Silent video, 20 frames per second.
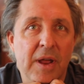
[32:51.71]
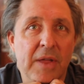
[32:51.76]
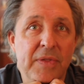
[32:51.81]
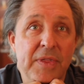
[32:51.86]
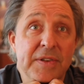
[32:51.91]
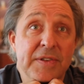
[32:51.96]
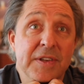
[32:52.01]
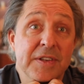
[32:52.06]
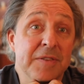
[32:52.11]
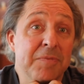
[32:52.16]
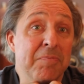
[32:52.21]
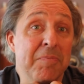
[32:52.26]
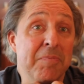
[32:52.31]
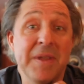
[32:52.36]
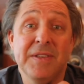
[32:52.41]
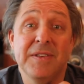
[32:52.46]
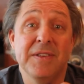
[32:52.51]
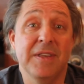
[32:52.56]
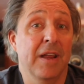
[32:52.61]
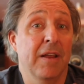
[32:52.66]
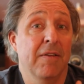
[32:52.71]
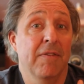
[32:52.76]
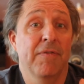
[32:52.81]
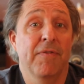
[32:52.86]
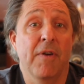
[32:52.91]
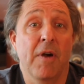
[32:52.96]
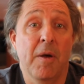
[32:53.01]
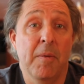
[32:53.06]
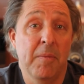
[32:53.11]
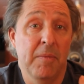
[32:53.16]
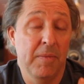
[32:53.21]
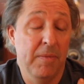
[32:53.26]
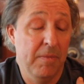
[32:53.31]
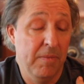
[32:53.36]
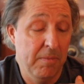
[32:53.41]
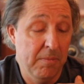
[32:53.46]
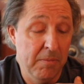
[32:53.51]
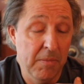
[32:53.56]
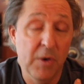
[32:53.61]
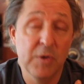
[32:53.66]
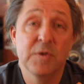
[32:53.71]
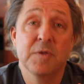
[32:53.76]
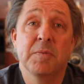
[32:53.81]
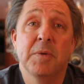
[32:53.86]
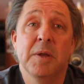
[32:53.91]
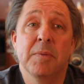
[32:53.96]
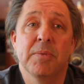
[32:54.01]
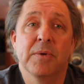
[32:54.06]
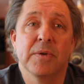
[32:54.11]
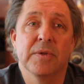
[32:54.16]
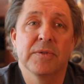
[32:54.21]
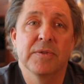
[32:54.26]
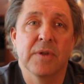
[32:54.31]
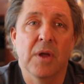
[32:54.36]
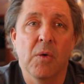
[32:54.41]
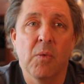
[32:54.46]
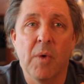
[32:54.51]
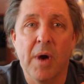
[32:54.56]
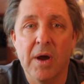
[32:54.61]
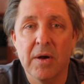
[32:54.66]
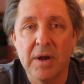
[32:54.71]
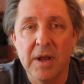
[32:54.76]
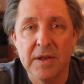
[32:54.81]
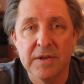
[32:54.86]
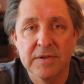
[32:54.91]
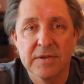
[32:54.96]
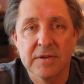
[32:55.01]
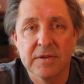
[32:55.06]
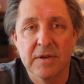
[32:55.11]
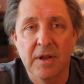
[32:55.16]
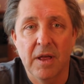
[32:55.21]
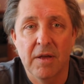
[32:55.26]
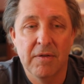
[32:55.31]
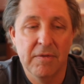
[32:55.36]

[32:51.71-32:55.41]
And this is missing from most people's awareness.